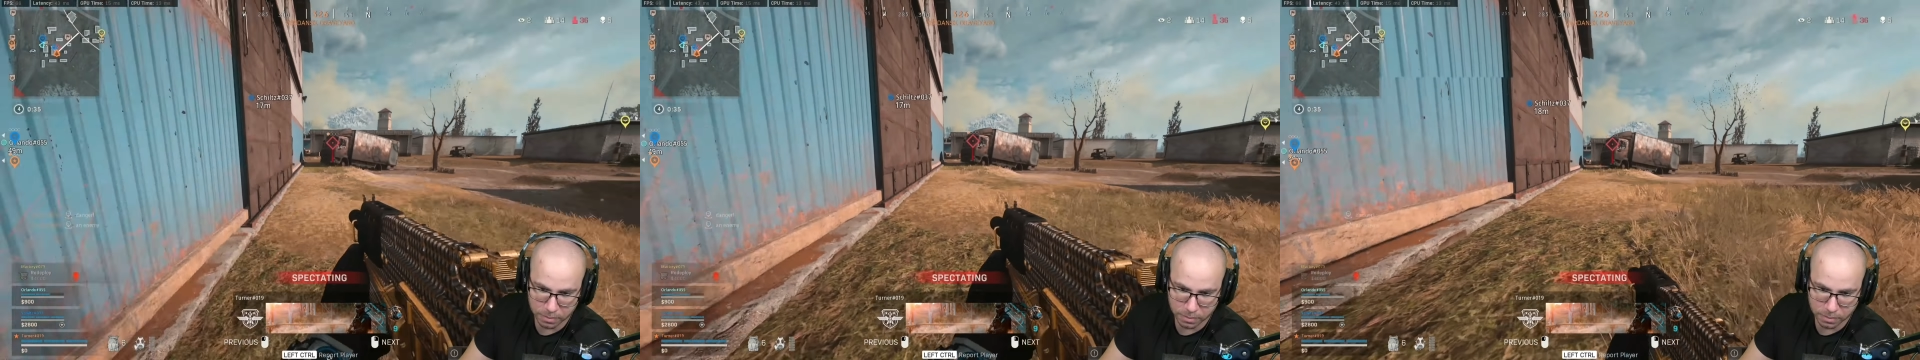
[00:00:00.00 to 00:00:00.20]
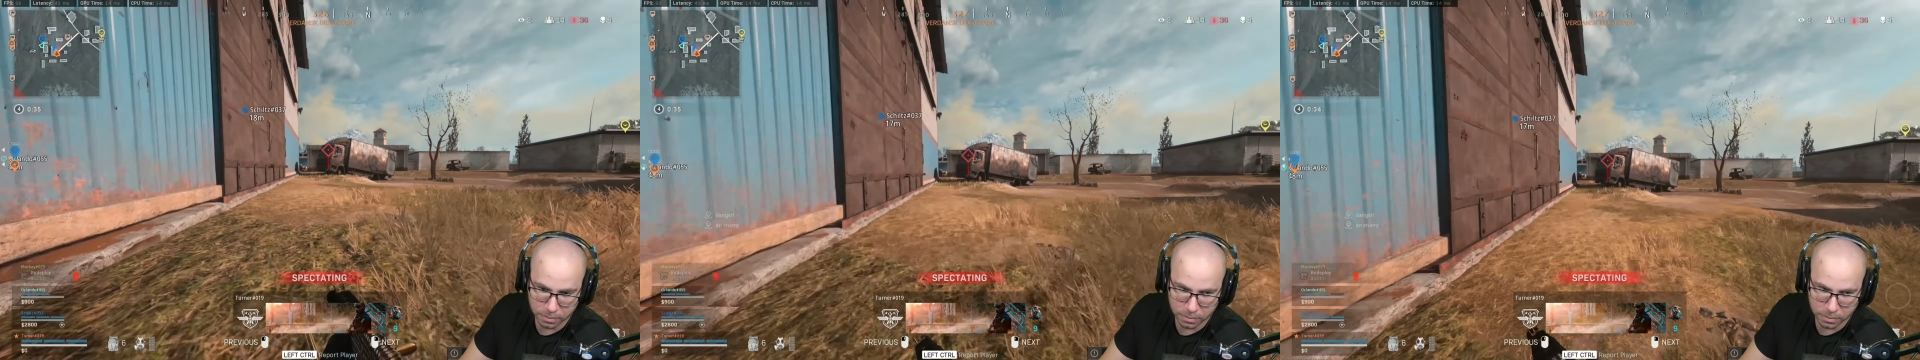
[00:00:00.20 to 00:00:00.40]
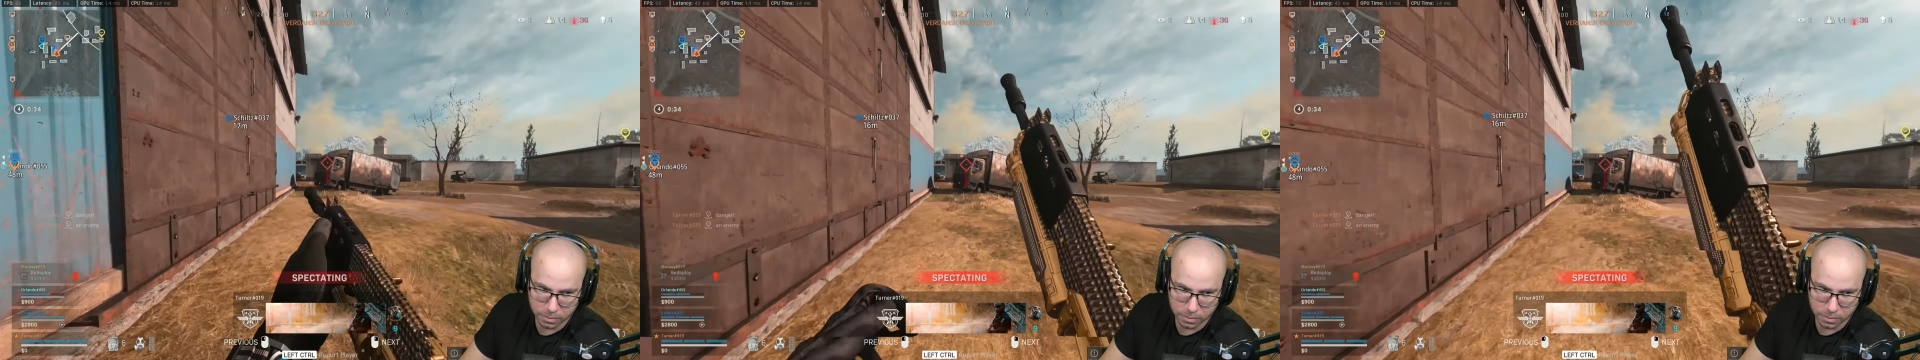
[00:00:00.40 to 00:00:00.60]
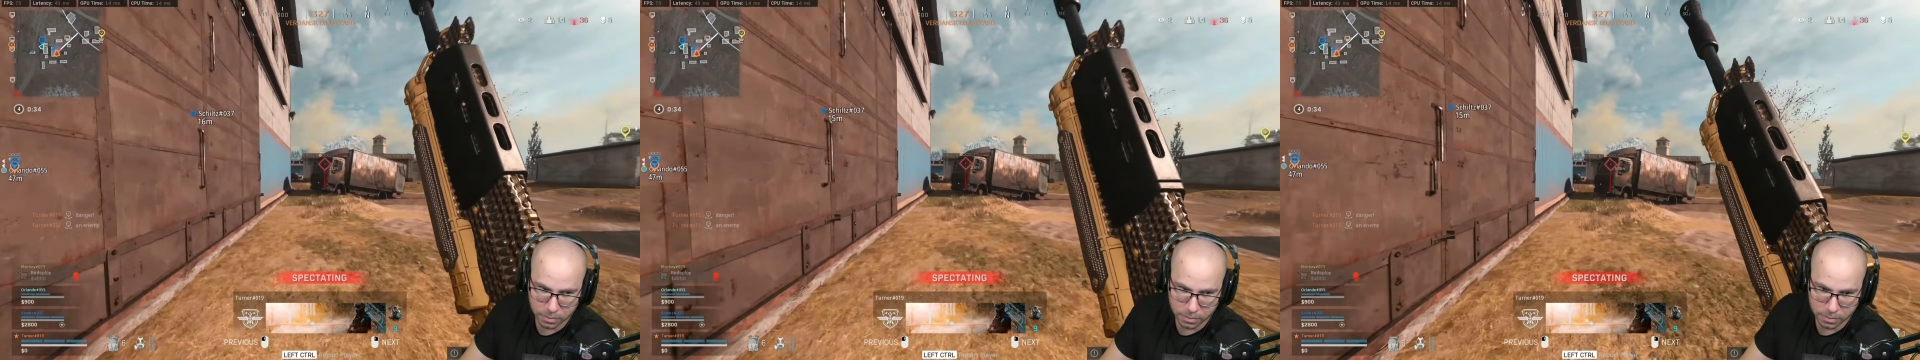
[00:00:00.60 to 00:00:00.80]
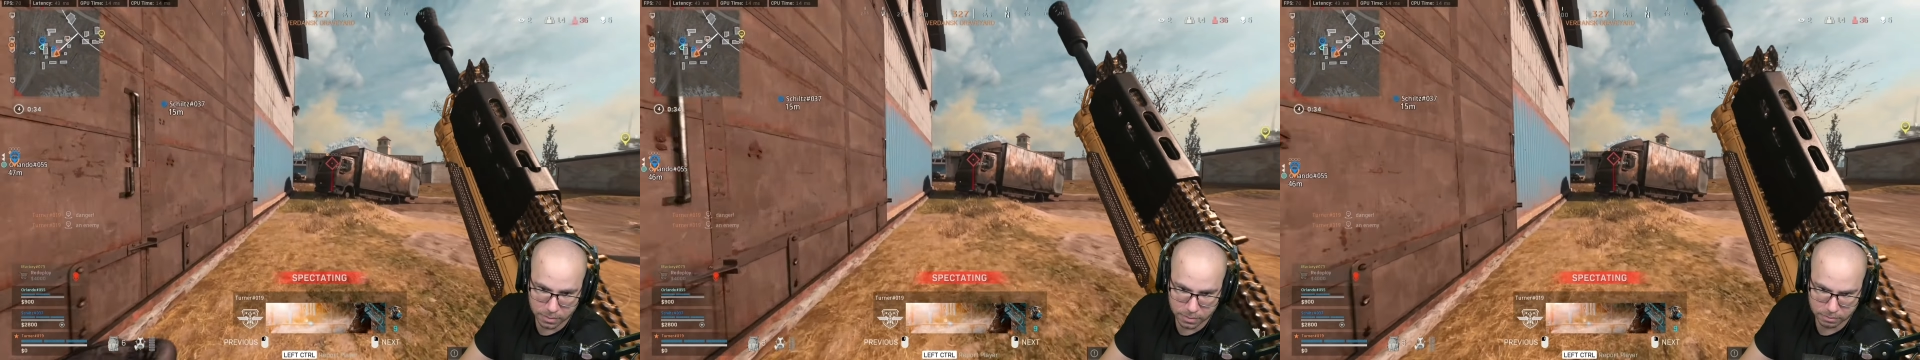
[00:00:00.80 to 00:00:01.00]

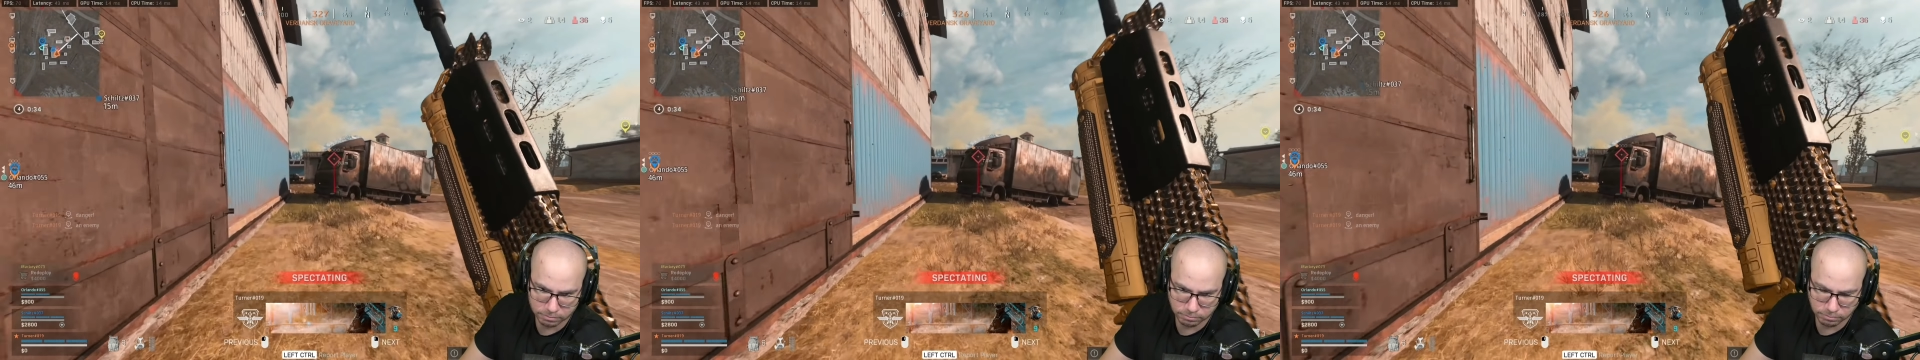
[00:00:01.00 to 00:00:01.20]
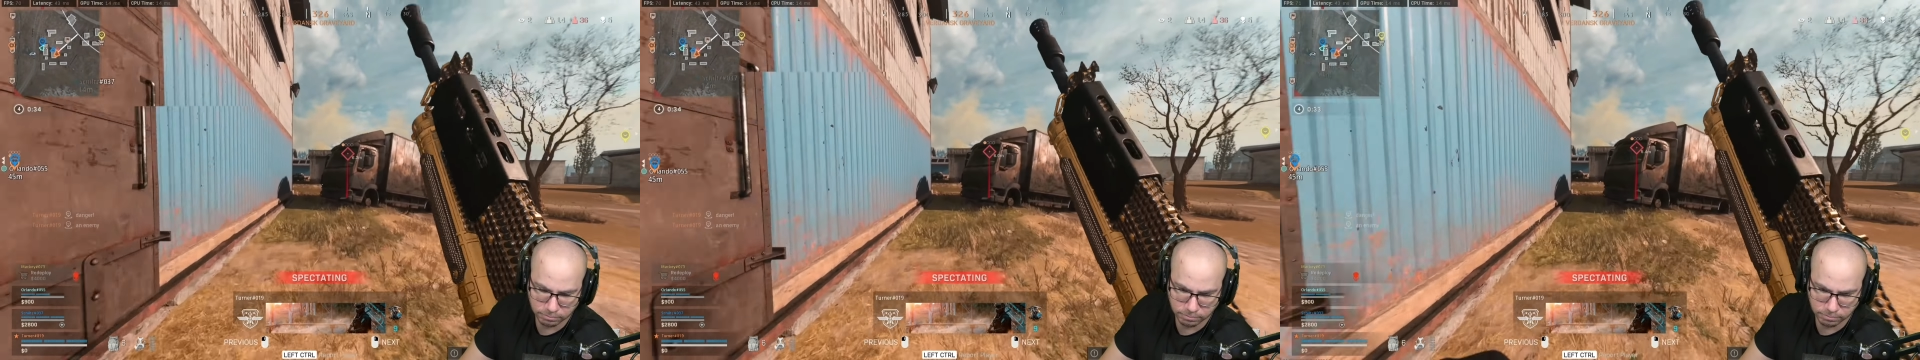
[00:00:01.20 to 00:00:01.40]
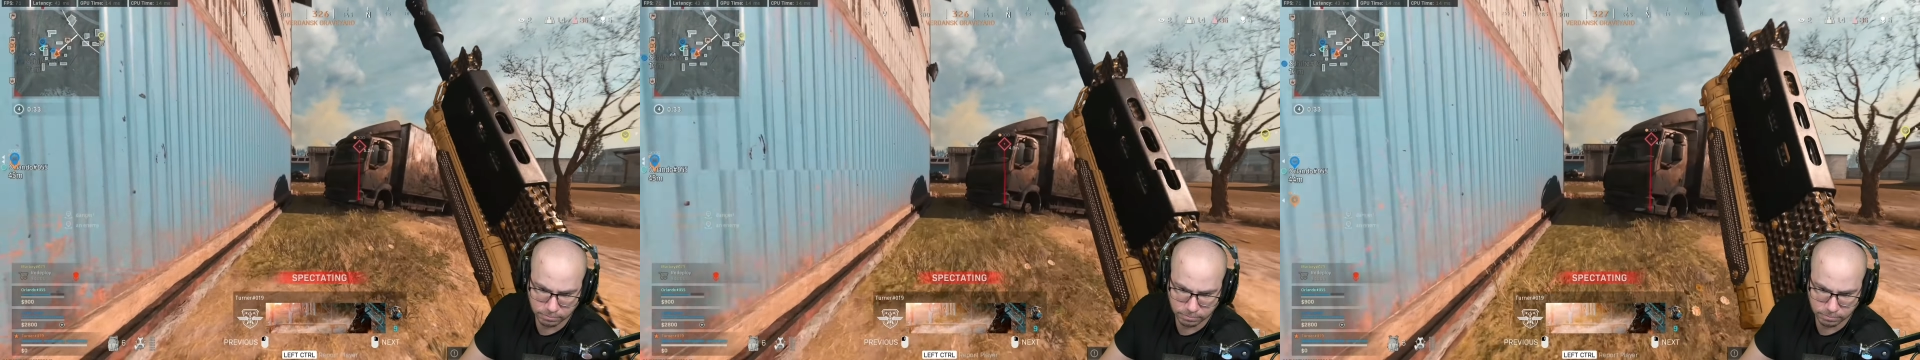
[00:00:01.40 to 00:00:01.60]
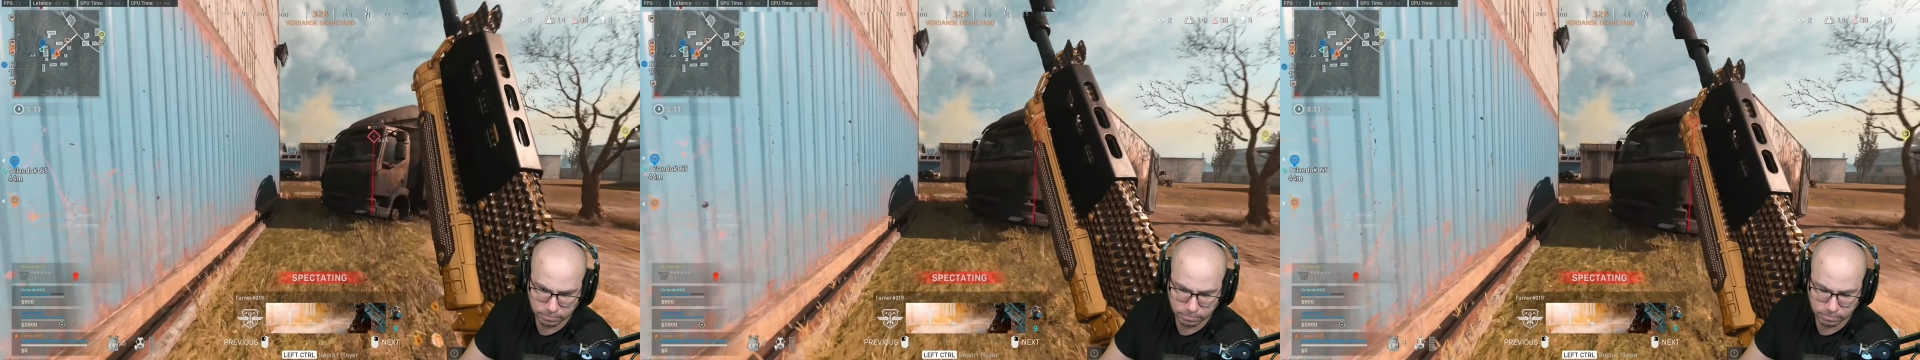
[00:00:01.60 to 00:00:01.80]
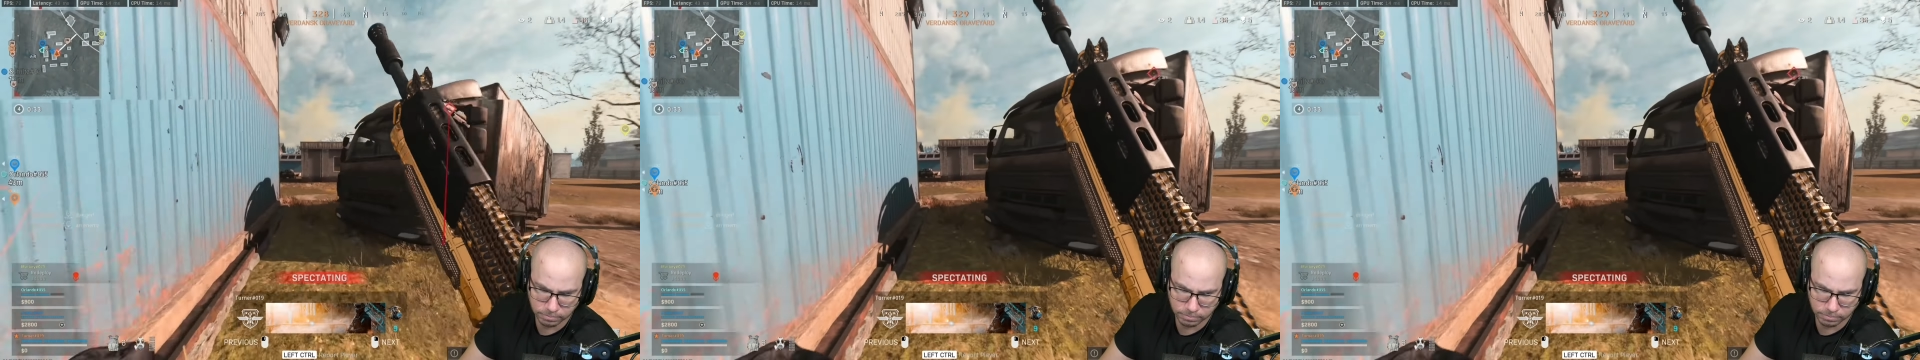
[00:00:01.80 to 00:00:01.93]
No one is speaking in this clip.